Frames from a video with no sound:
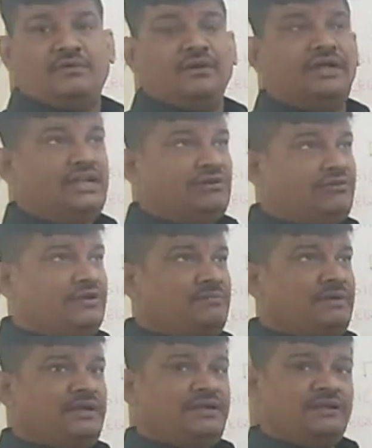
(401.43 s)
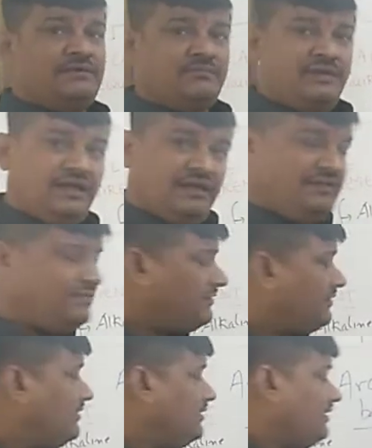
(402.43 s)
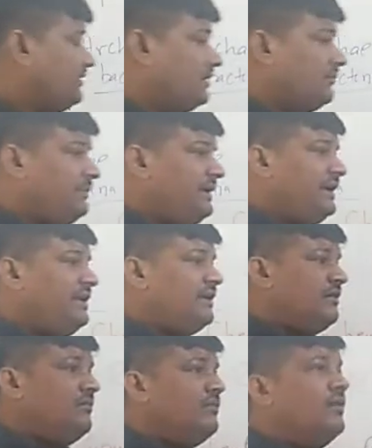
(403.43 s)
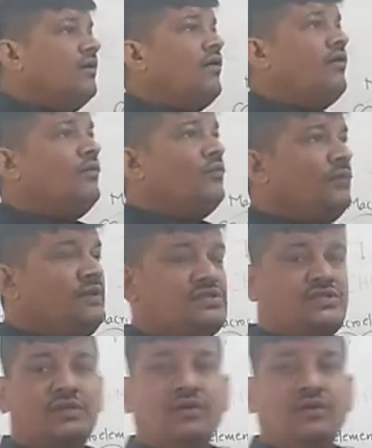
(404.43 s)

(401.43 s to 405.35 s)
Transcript: Nutrient medium is the medium on which